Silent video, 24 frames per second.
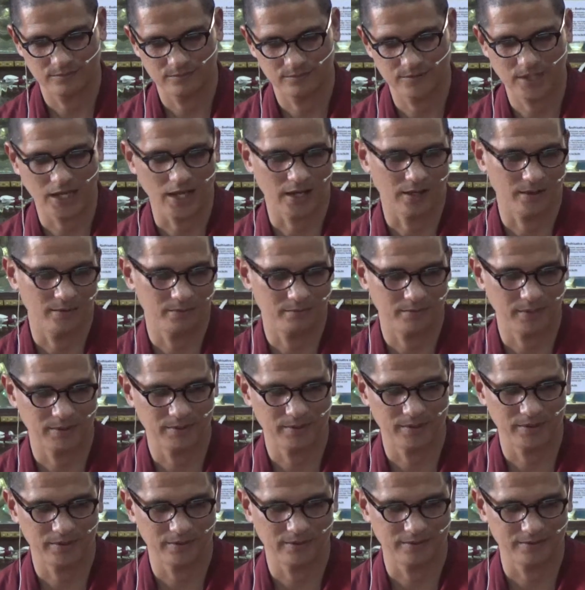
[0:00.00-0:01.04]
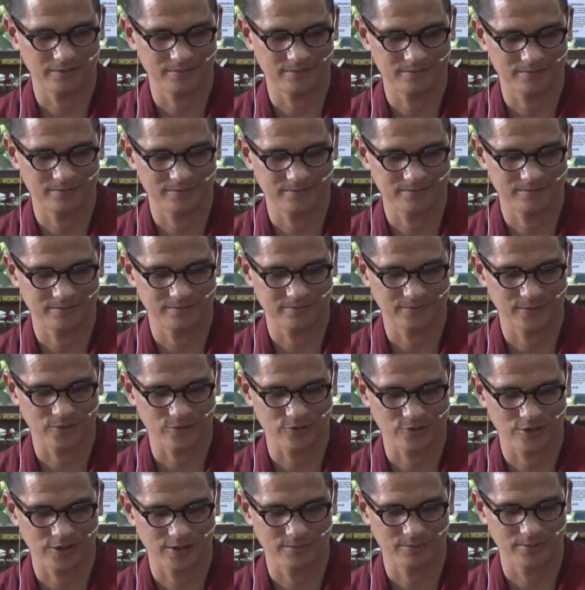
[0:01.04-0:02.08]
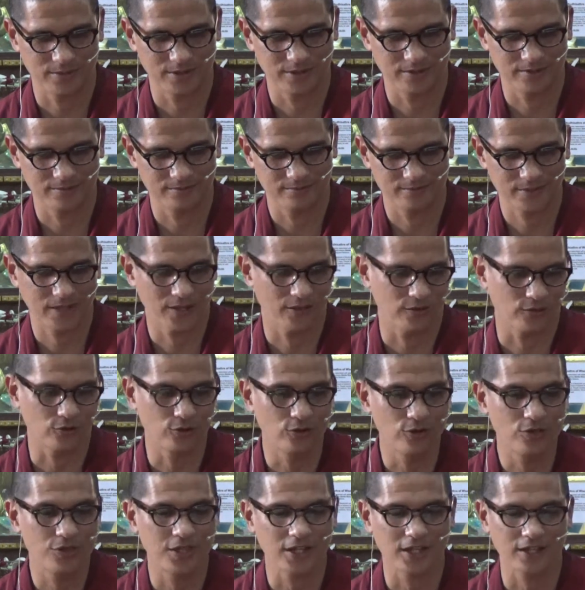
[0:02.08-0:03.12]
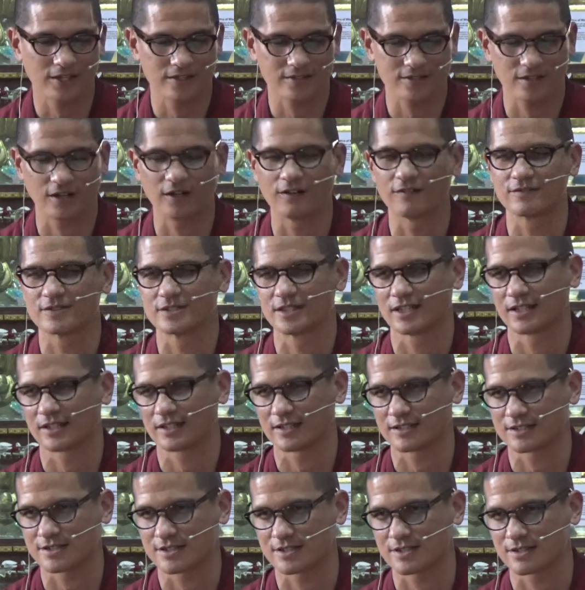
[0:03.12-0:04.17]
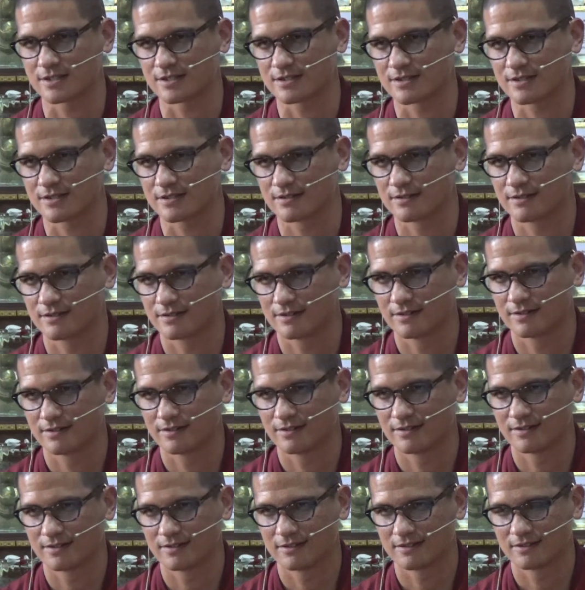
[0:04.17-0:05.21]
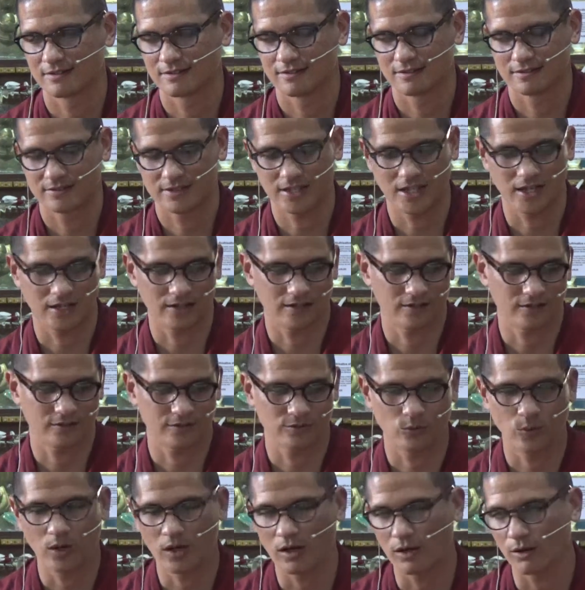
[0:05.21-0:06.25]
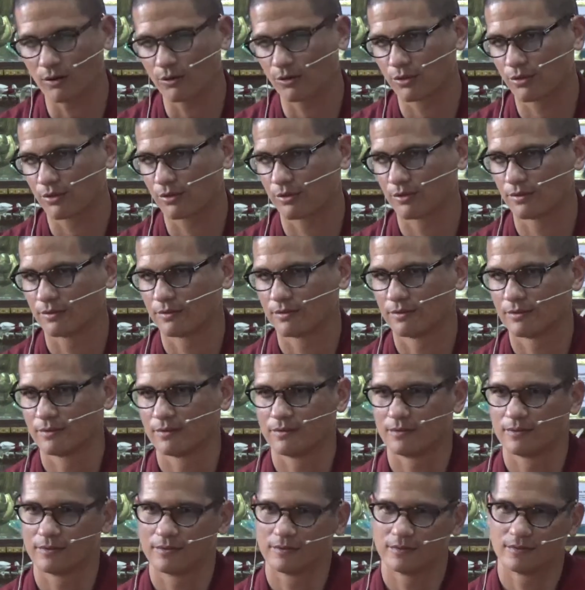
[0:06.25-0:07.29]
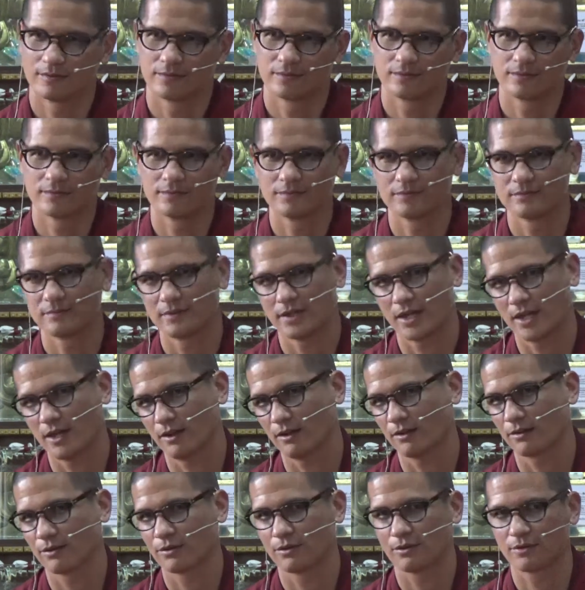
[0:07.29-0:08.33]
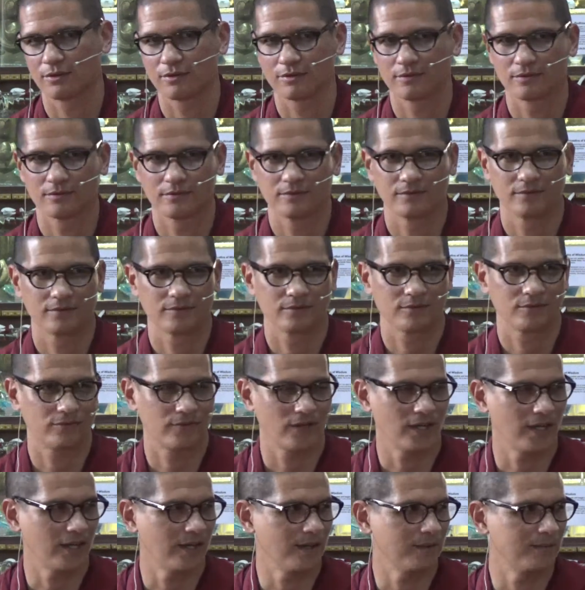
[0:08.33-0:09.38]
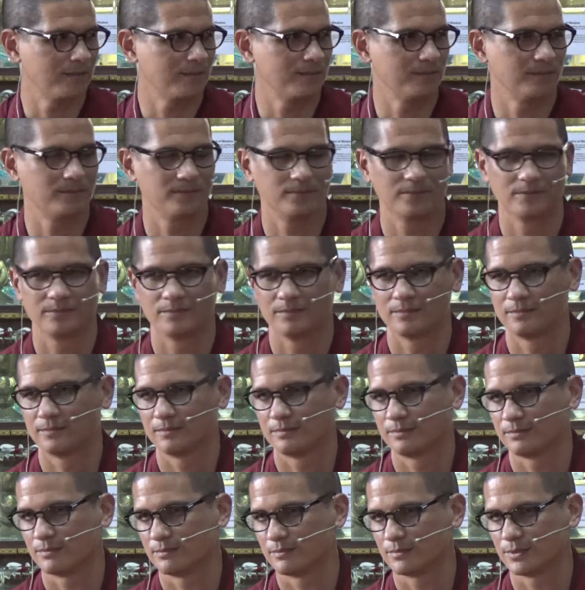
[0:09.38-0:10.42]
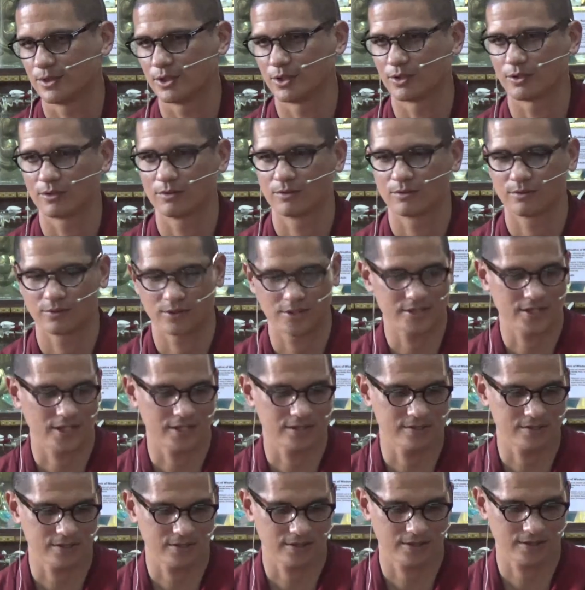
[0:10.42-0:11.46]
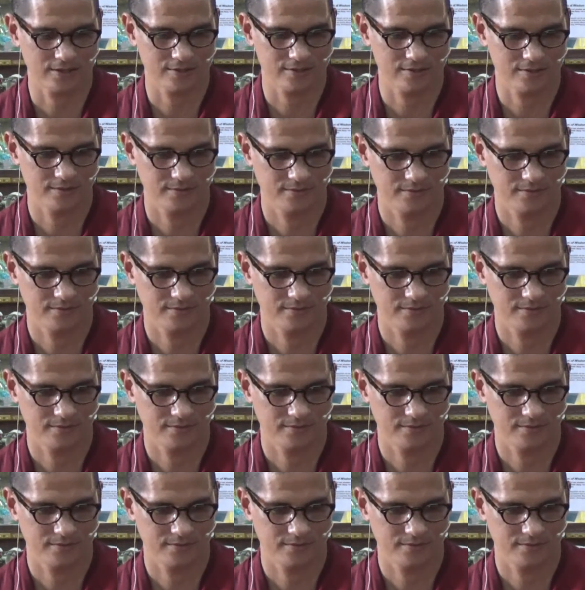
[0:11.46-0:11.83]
yeah, maybe they're trying to be, yeah, the good things of psychic existence. Yeah, wealth, health, fame, these kinds of things.